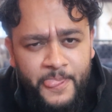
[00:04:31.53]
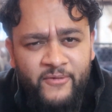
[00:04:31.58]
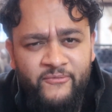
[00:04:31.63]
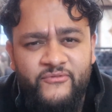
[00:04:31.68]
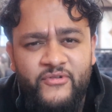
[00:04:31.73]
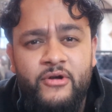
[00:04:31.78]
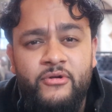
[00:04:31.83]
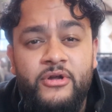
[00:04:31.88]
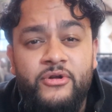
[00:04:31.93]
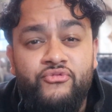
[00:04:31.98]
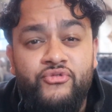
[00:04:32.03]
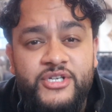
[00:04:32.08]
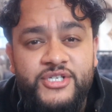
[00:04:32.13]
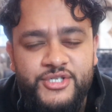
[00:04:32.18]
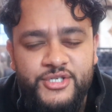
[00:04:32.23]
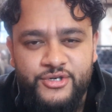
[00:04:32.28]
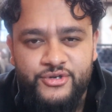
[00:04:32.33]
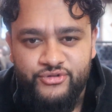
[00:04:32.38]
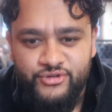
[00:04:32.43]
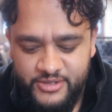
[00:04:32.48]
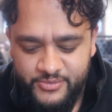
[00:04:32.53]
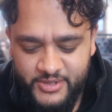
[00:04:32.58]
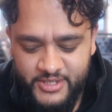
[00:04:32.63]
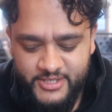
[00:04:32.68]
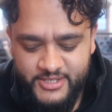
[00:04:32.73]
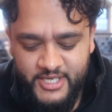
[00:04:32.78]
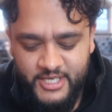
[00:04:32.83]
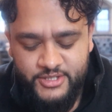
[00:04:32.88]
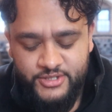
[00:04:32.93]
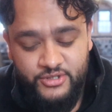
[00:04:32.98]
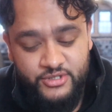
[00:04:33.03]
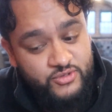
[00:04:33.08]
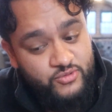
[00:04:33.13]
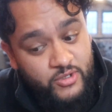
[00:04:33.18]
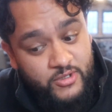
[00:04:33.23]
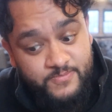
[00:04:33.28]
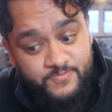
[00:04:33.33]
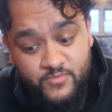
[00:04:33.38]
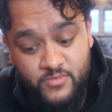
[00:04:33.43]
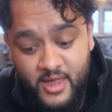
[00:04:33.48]
Very rich and creamy in texture as
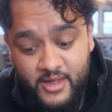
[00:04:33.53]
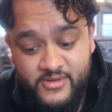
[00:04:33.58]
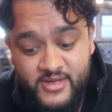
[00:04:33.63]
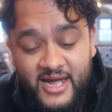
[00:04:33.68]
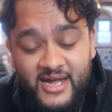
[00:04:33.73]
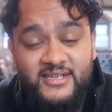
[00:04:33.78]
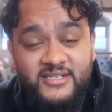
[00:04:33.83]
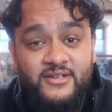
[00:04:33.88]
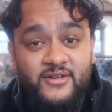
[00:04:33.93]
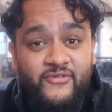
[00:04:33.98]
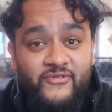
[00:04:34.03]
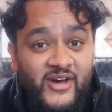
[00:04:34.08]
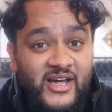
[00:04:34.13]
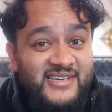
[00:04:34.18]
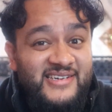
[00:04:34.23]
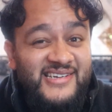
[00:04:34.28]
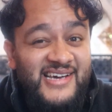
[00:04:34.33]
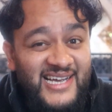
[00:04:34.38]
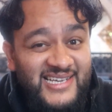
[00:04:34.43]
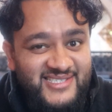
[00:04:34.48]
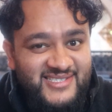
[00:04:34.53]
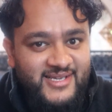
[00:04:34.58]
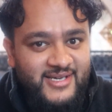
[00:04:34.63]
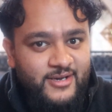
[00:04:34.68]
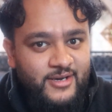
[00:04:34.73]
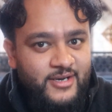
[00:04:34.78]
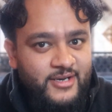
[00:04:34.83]
well. That is a fantastic